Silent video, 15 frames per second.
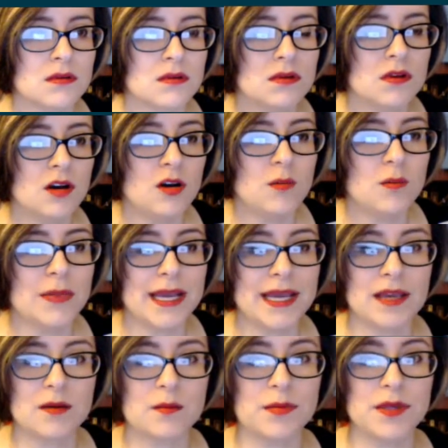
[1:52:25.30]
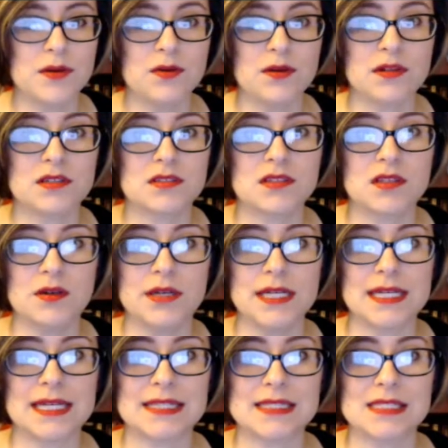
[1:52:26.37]
Nope, my computer is going
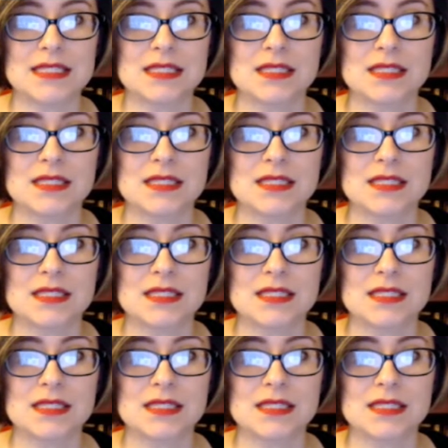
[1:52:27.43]
nuts.